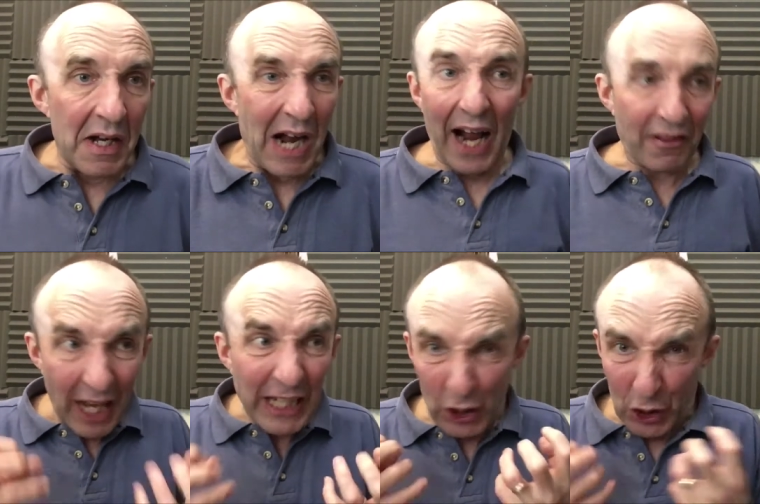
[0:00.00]
and
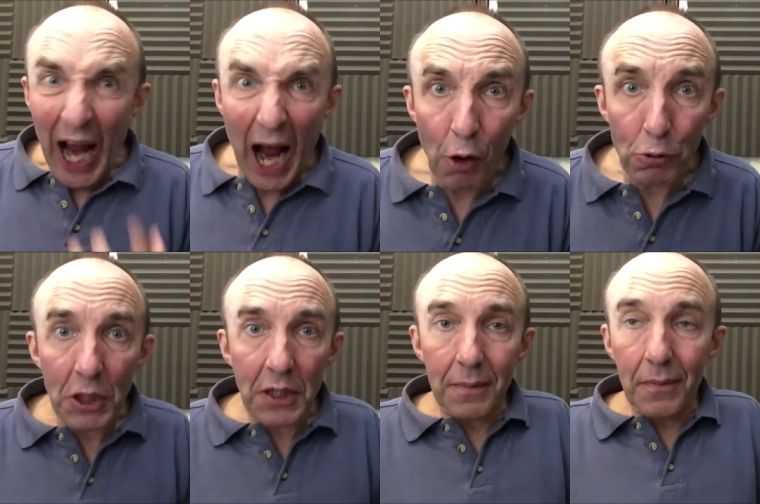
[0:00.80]
they
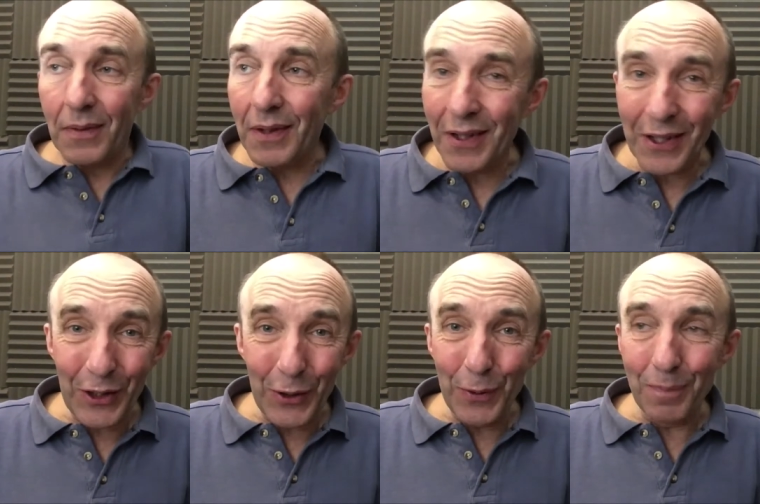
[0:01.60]
shout,
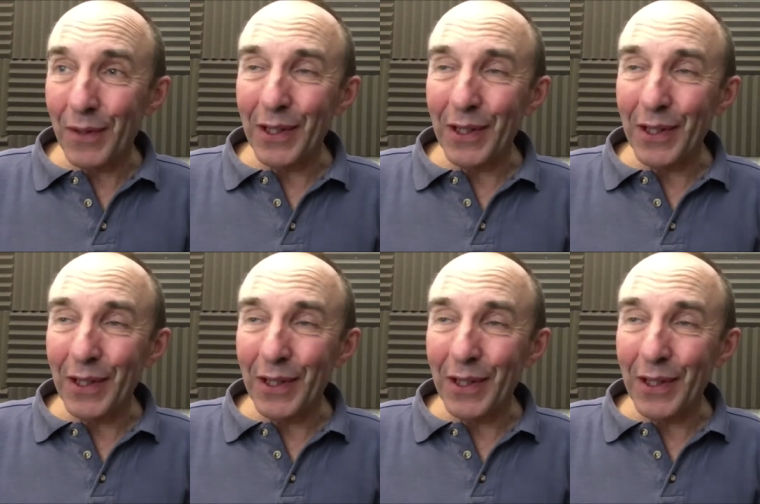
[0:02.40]
you